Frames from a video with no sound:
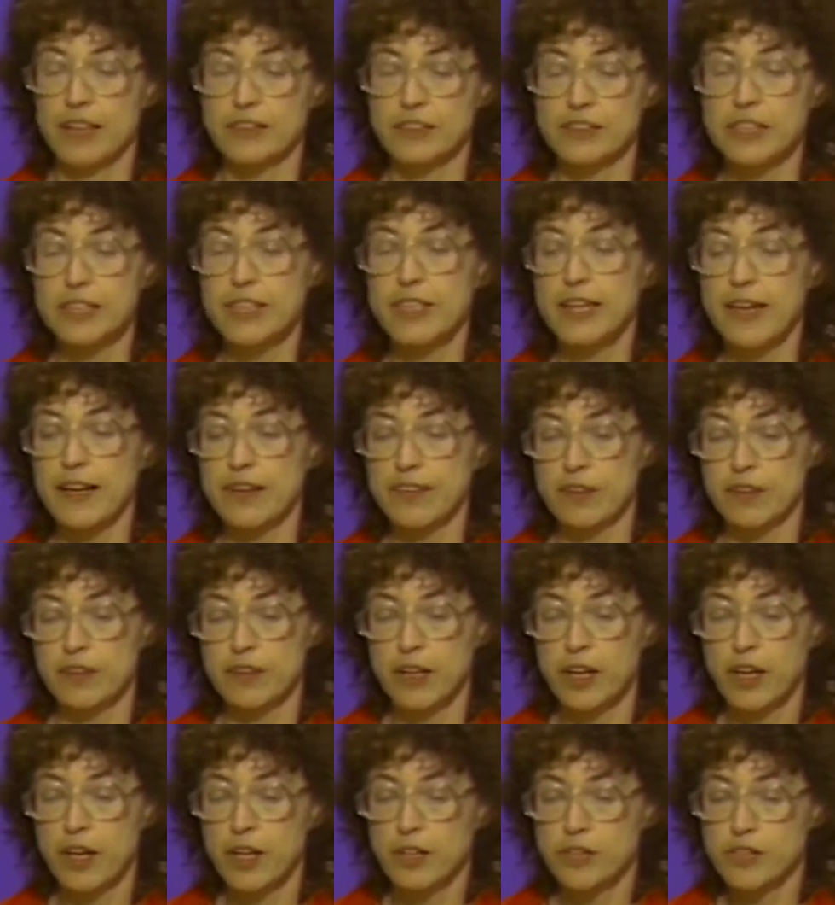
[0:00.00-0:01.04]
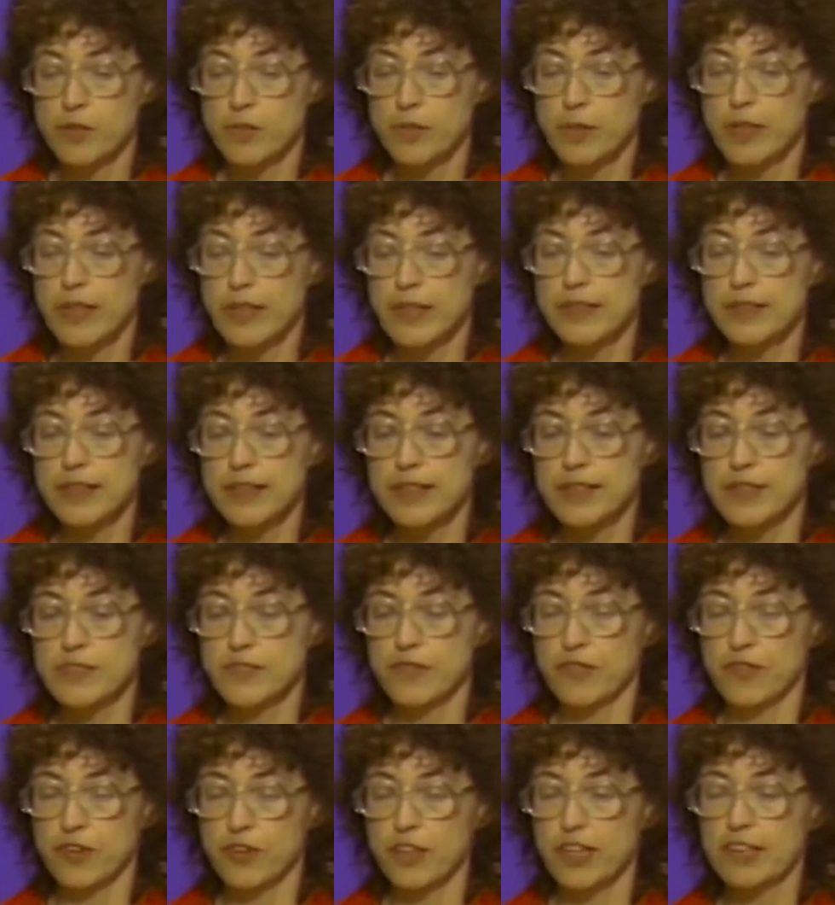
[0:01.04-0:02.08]
together to be in these
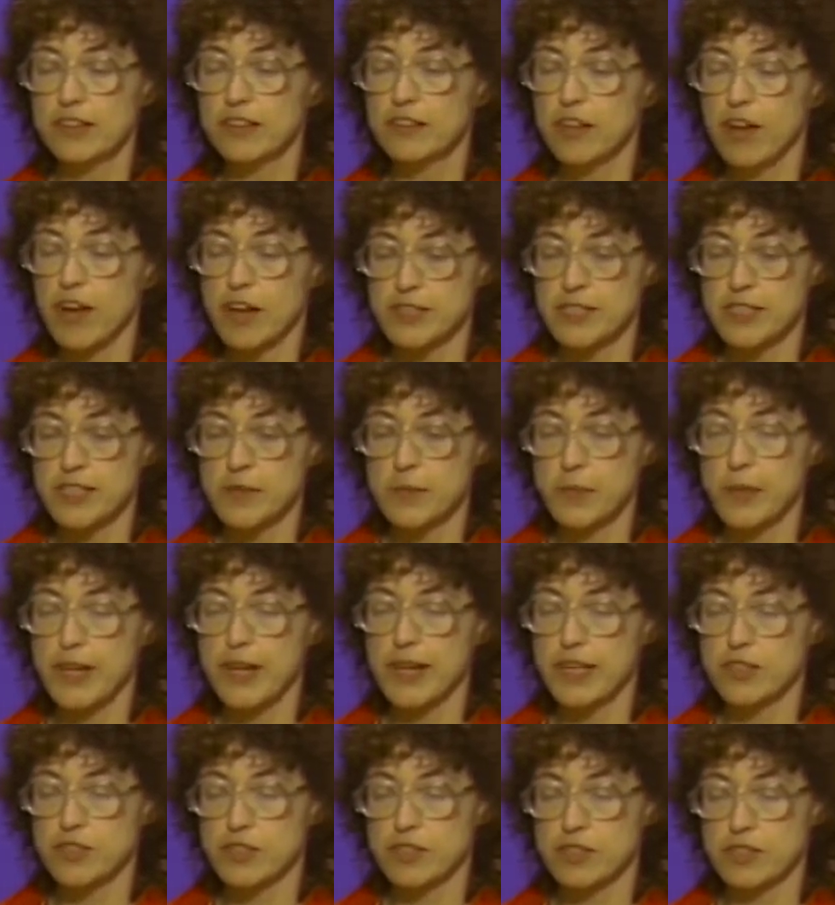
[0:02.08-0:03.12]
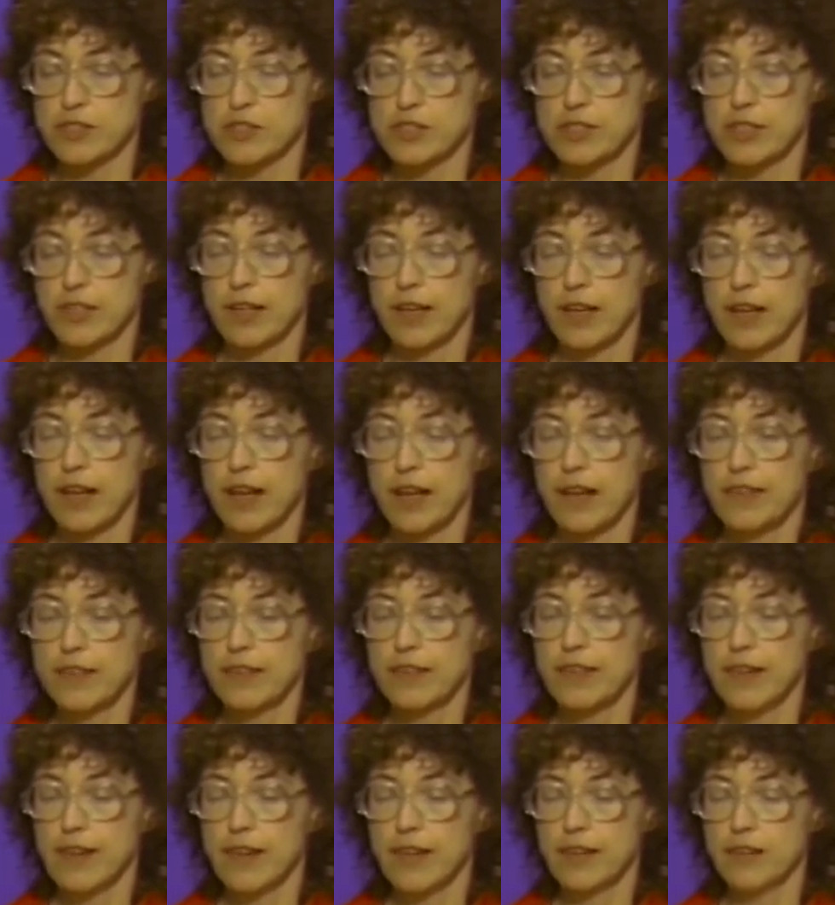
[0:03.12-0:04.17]
very glossy pages
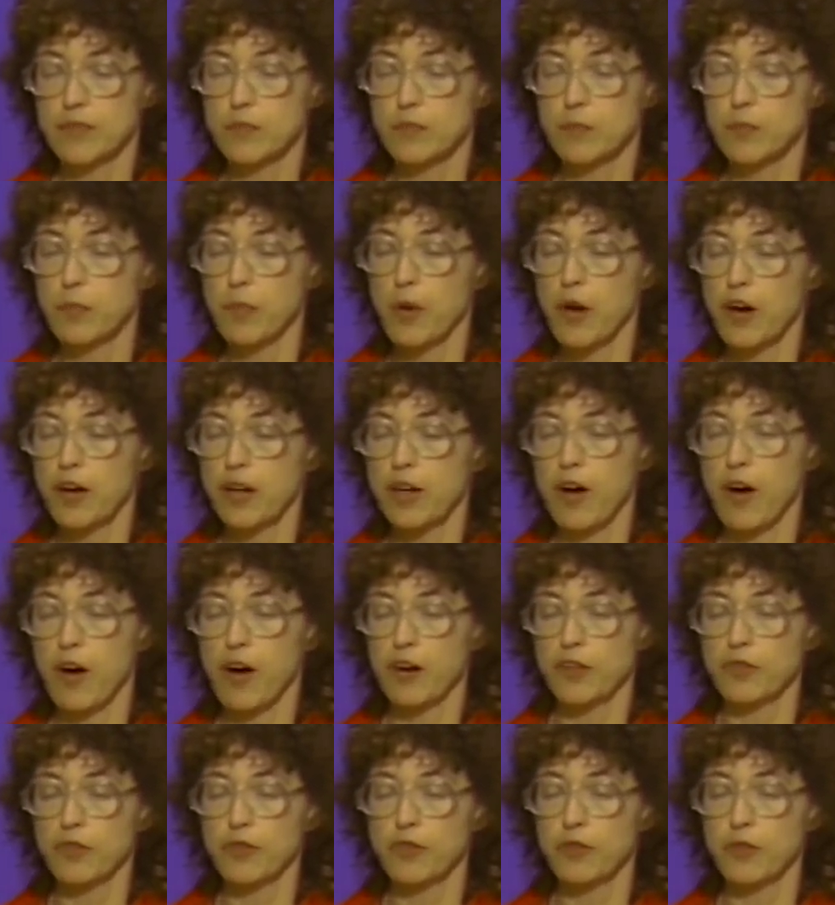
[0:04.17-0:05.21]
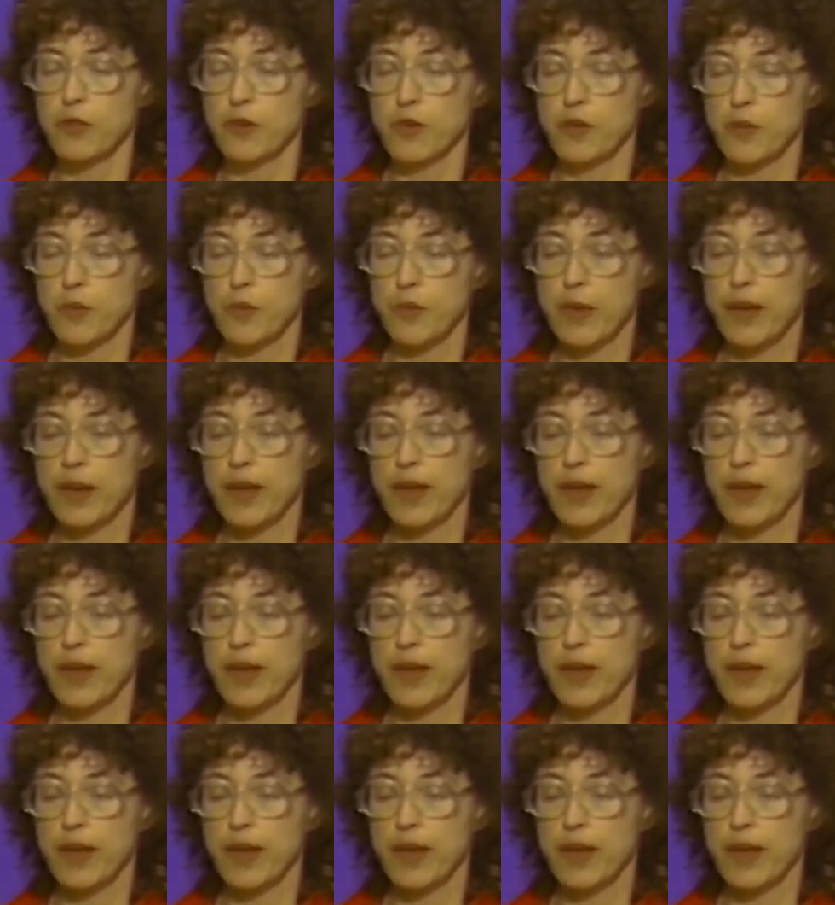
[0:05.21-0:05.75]
that mark Art Forum.